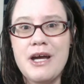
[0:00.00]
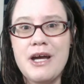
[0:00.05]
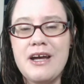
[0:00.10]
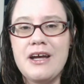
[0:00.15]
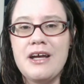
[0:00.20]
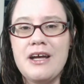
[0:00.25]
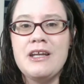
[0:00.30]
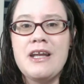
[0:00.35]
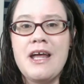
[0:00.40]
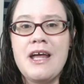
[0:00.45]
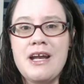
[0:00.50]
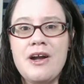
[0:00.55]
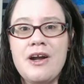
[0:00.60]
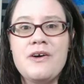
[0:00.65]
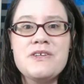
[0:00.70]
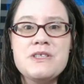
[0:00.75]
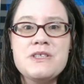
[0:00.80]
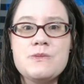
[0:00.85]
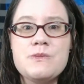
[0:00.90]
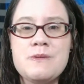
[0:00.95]
And that
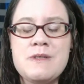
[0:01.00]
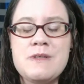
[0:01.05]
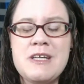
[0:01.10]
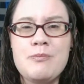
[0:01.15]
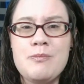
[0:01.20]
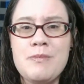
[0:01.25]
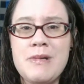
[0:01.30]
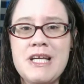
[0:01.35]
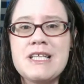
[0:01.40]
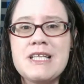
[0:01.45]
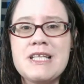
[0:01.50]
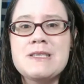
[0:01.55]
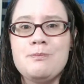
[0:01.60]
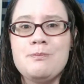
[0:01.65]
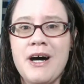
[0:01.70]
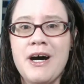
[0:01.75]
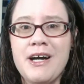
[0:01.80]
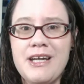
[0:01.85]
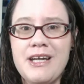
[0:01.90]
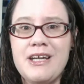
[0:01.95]
also means
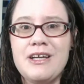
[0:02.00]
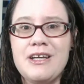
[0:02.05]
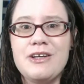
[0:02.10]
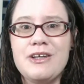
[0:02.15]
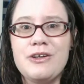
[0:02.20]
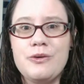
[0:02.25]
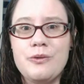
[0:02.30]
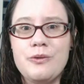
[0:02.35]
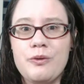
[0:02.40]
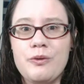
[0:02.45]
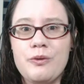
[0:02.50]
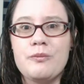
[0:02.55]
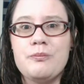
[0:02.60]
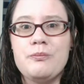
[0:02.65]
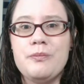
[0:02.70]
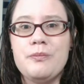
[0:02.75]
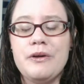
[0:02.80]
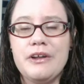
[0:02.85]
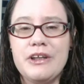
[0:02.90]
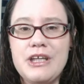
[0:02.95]
buying your
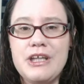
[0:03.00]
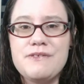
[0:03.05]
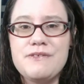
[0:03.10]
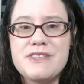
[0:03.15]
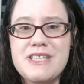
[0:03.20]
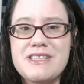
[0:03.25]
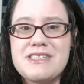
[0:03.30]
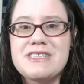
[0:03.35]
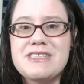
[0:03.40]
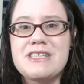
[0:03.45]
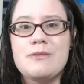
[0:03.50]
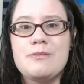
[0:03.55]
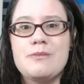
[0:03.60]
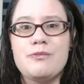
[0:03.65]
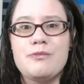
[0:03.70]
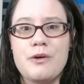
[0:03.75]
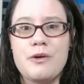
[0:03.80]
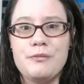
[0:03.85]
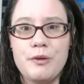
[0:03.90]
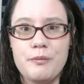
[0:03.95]
belief system
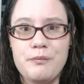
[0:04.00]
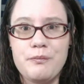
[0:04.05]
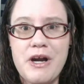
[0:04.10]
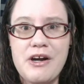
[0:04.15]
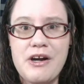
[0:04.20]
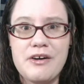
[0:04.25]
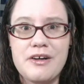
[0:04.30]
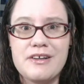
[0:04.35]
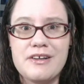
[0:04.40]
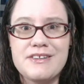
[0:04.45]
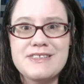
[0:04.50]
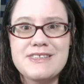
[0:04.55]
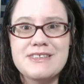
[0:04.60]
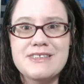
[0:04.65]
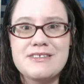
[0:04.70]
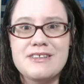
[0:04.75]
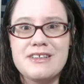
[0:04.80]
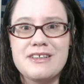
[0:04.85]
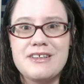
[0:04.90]
from your parents.